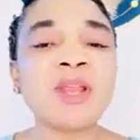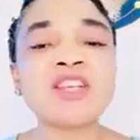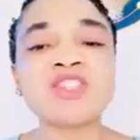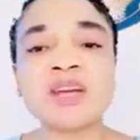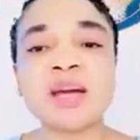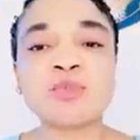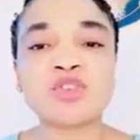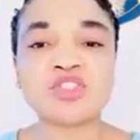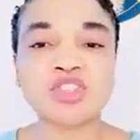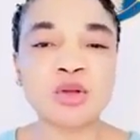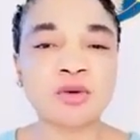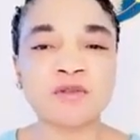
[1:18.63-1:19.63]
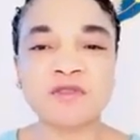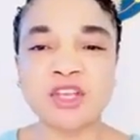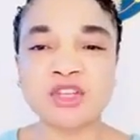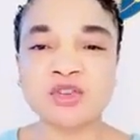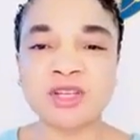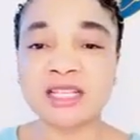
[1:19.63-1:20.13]
Well, each time you share your
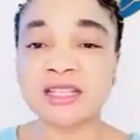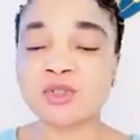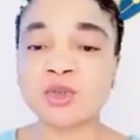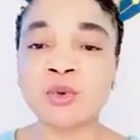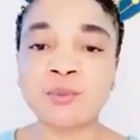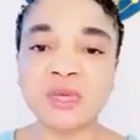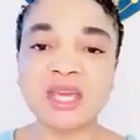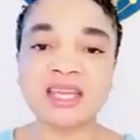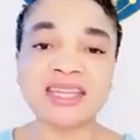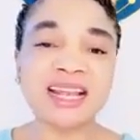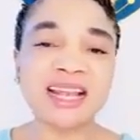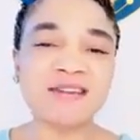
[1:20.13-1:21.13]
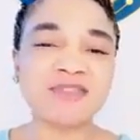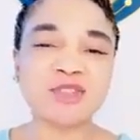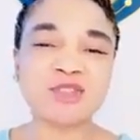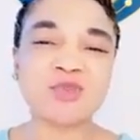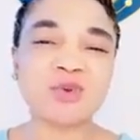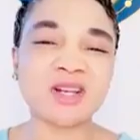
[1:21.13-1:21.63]
vision, it's so big, they laugh
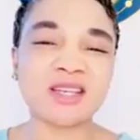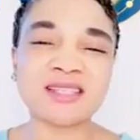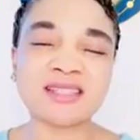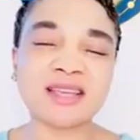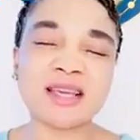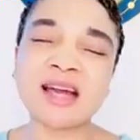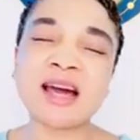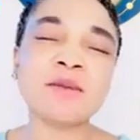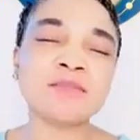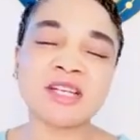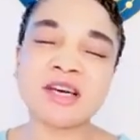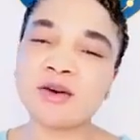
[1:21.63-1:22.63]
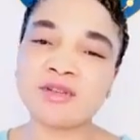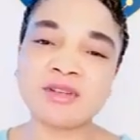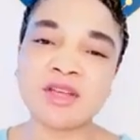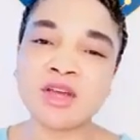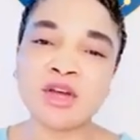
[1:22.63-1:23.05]
at you and they say, "Calm down.